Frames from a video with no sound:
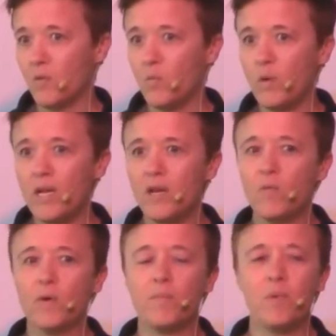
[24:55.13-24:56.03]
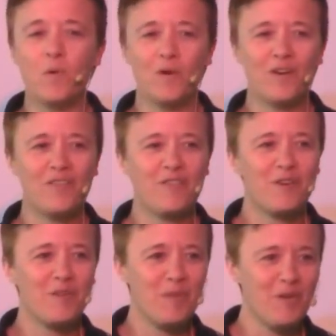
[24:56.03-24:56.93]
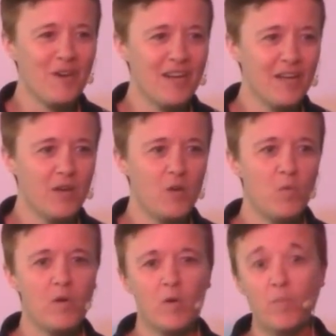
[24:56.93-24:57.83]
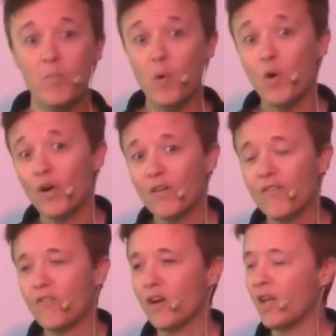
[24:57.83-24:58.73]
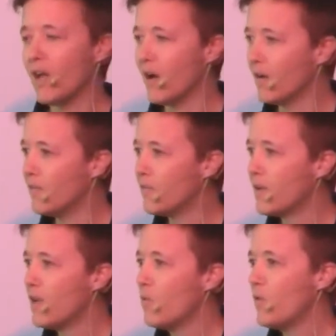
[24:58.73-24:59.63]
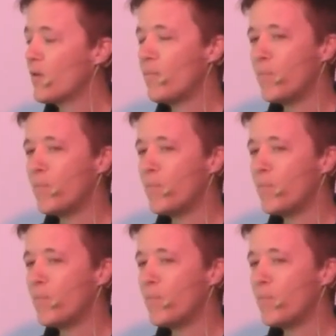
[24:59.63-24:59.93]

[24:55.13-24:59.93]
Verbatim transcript: We were born for community. We were born for love. We were